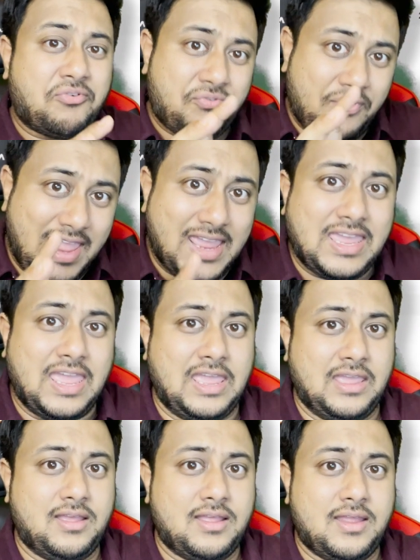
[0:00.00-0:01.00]

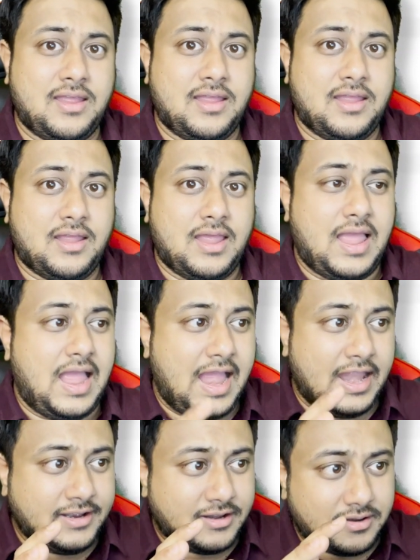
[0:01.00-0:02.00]
faking
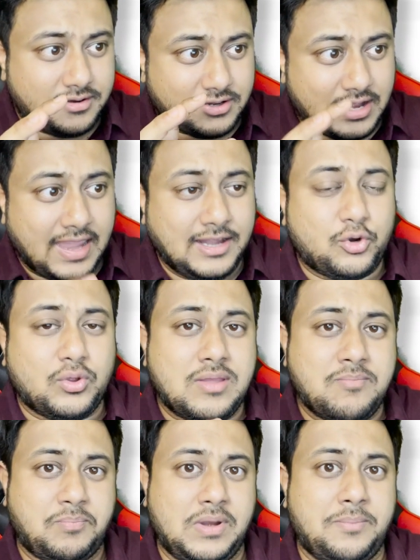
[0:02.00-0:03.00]
and trying to
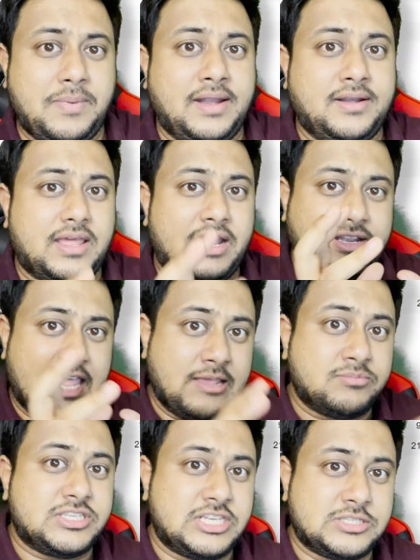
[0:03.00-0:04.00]
implement a
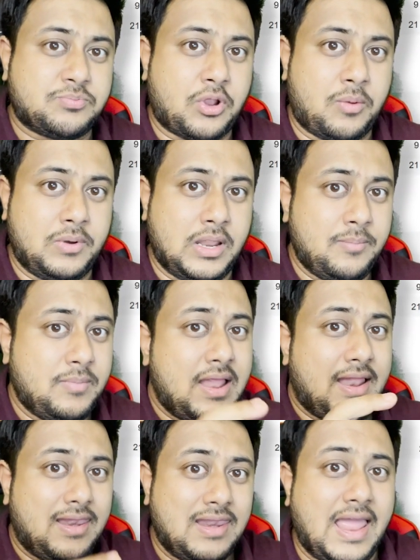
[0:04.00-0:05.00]
time series problem
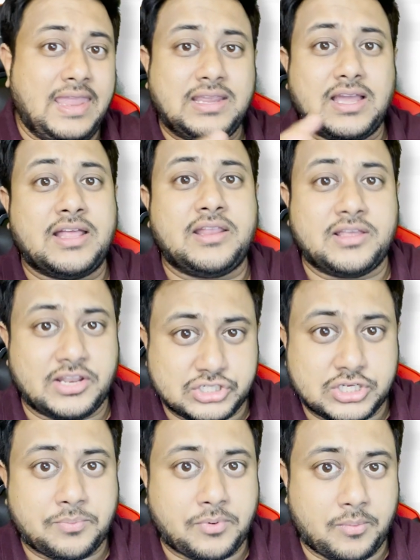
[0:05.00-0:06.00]
like a
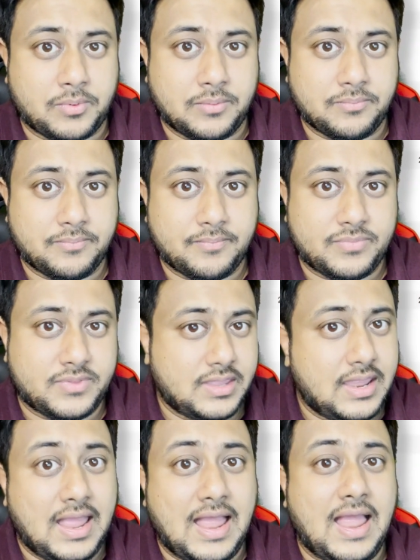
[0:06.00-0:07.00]
regression problem.
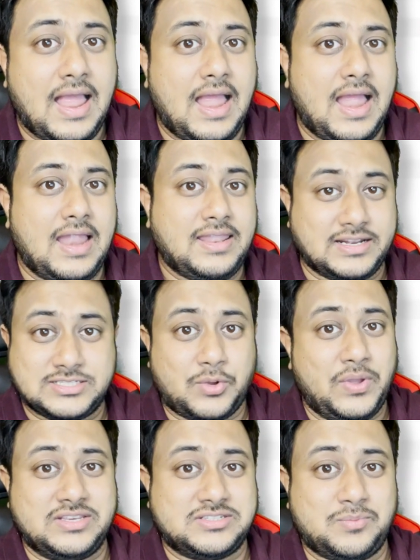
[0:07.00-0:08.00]
That's how
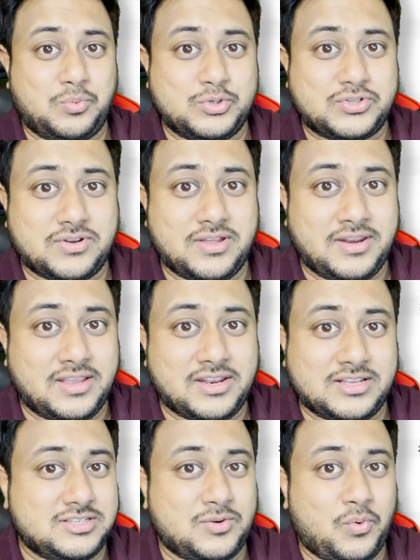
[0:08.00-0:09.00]
XGBoost
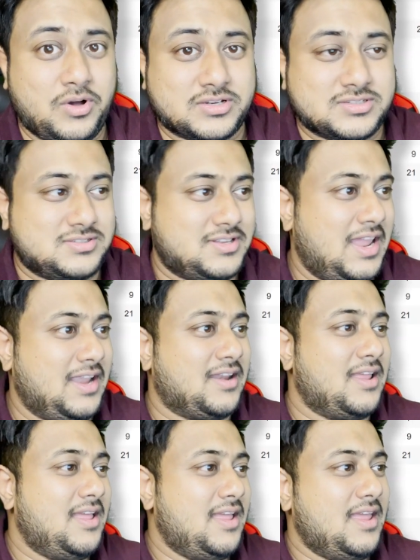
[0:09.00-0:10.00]
regressor works, right?
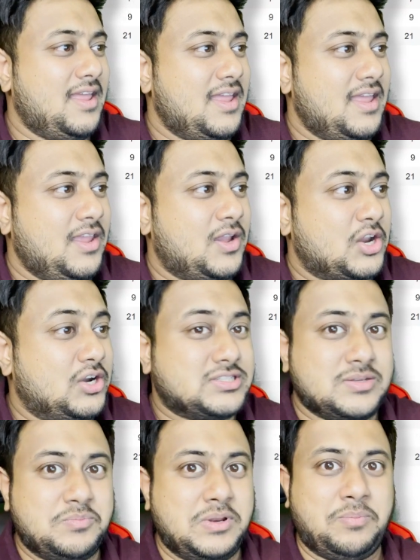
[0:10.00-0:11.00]
You cannot
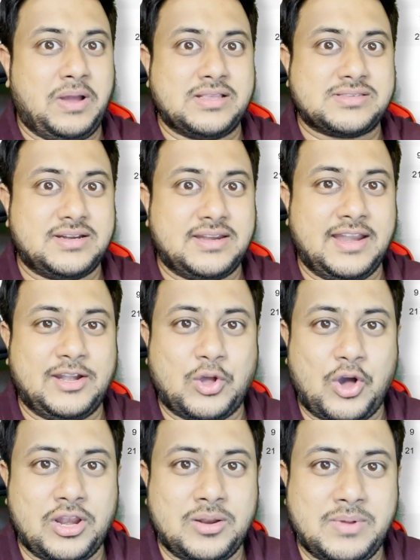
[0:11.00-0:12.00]
simply pass a date
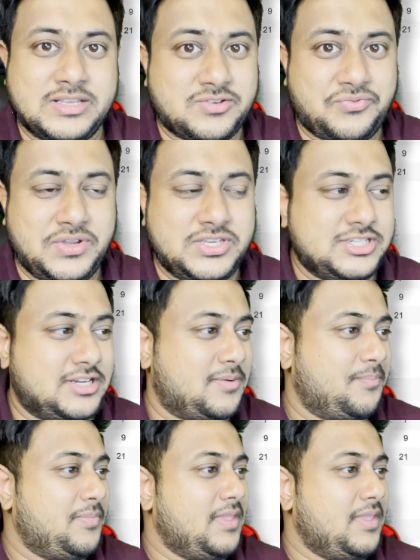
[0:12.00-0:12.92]
column as a feature.